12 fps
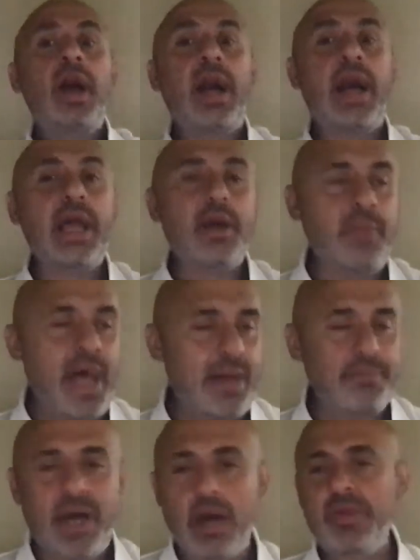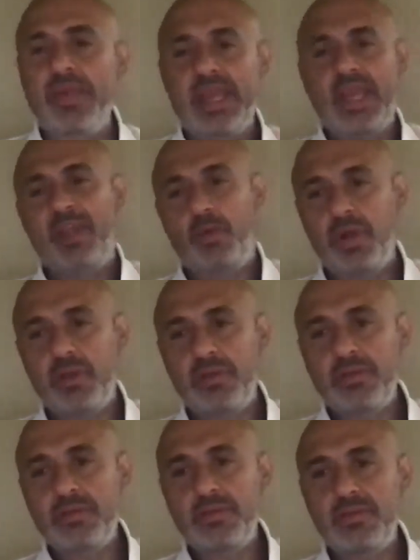I am not bouncing anyone.
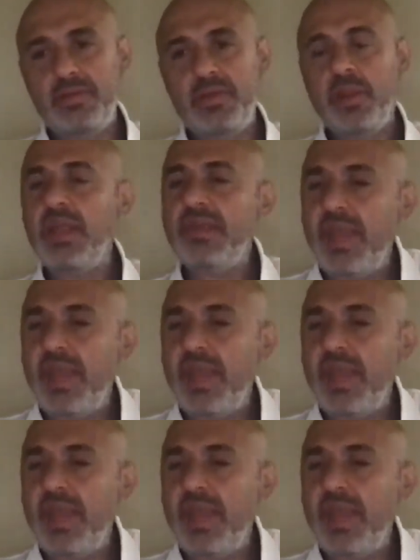Let's